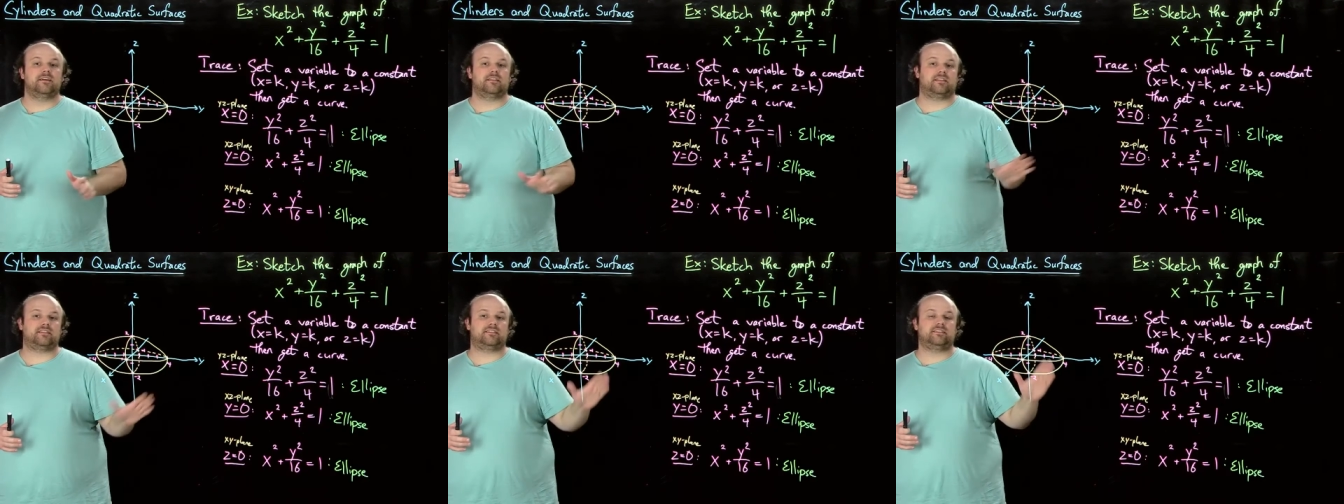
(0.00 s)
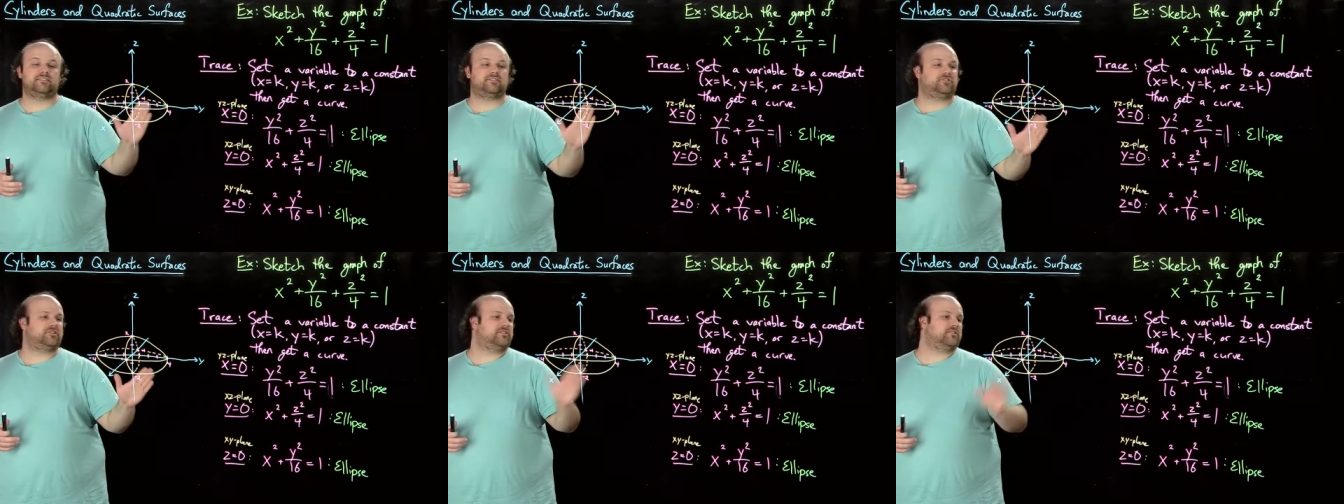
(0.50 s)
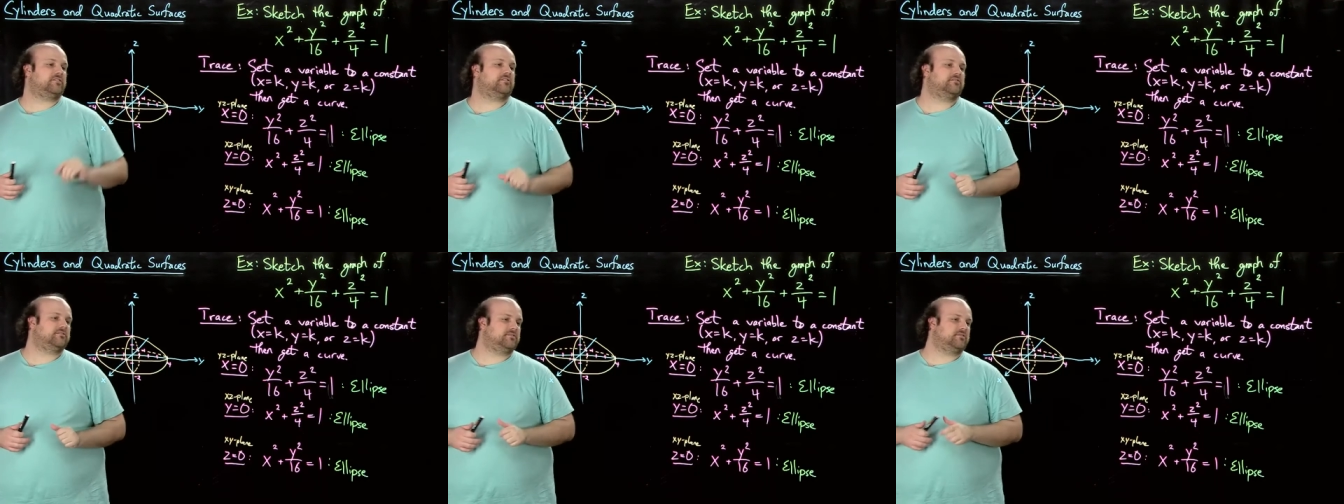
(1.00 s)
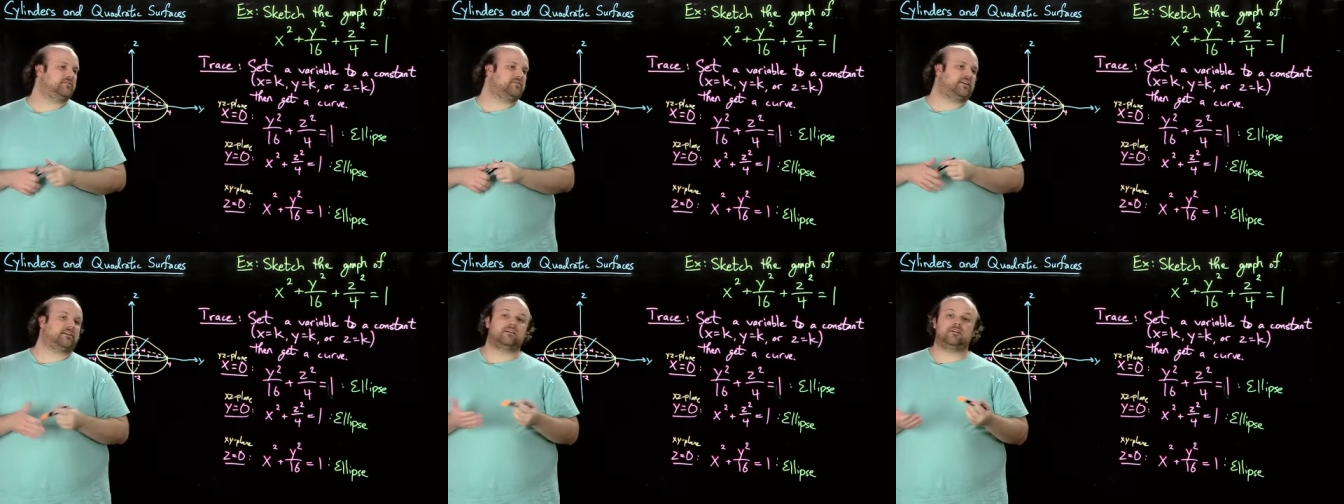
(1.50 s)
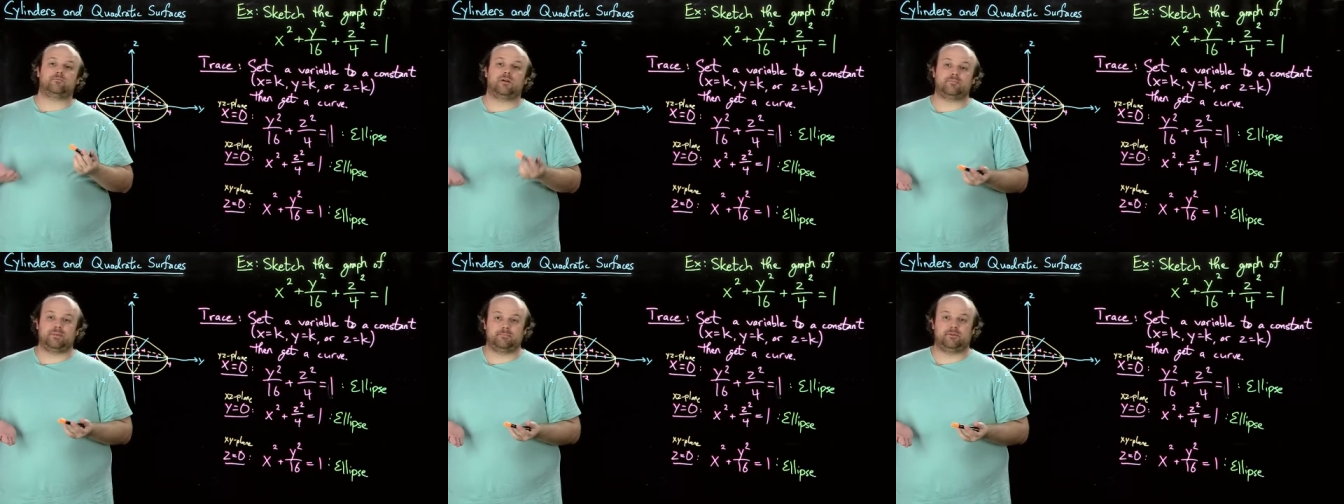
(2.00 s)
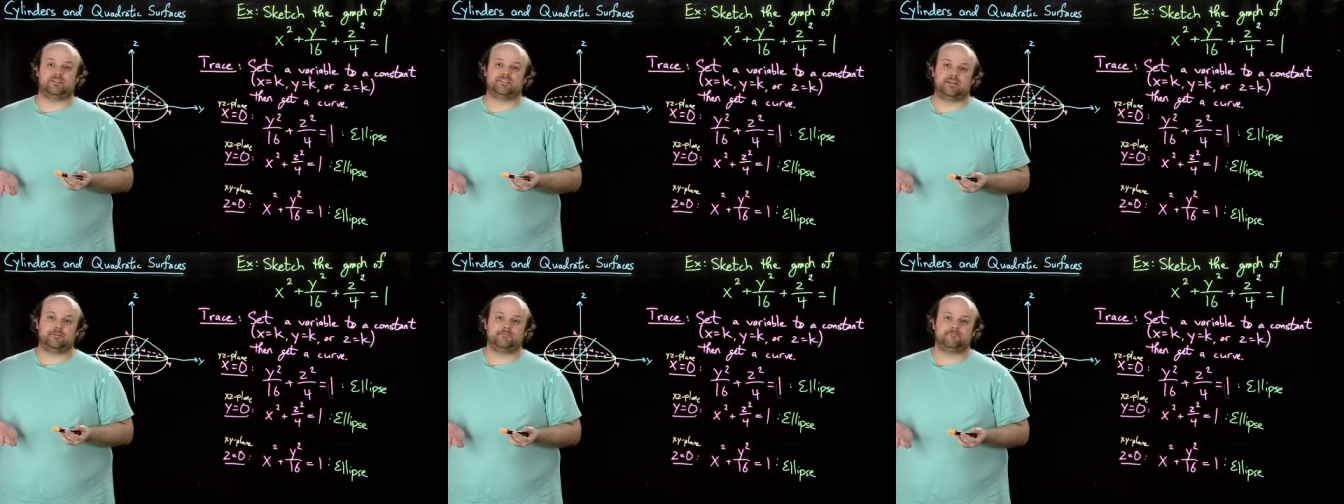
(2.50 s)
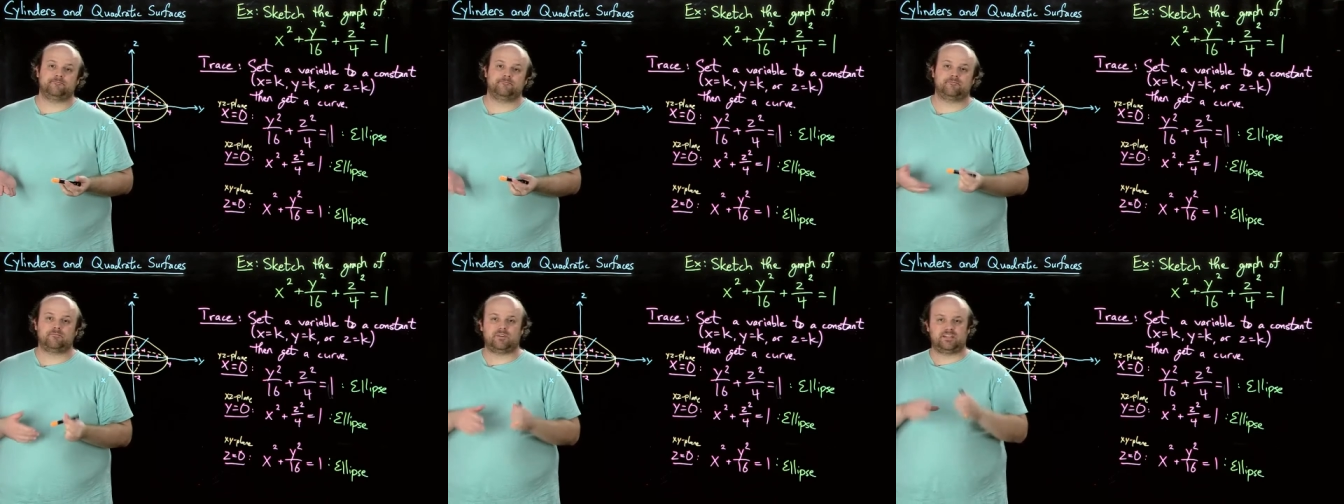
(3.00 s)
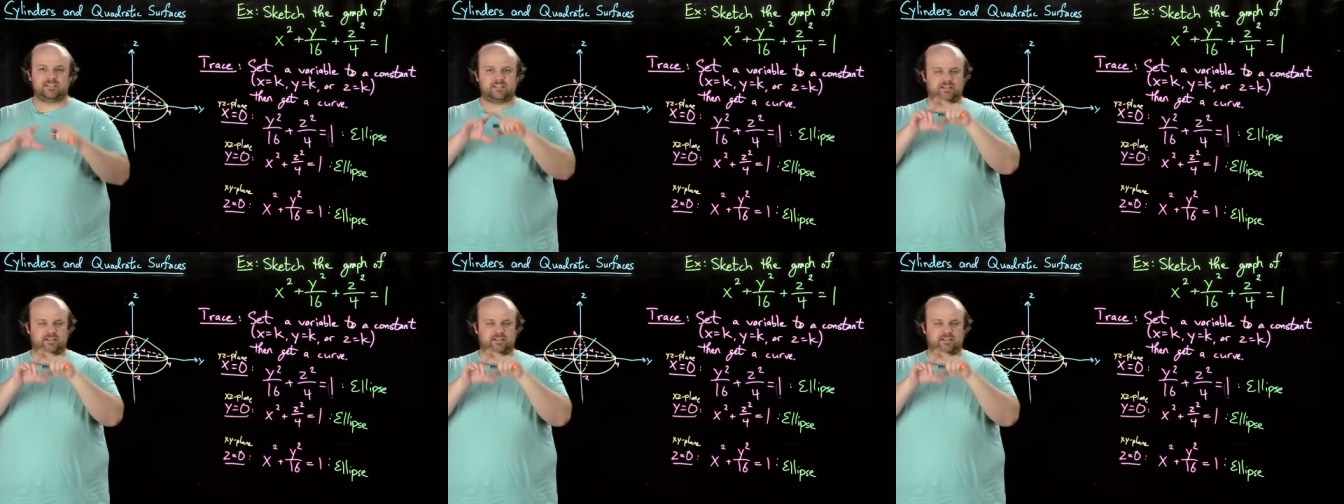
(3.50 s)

that this should look sort of like a rugby ball now, right?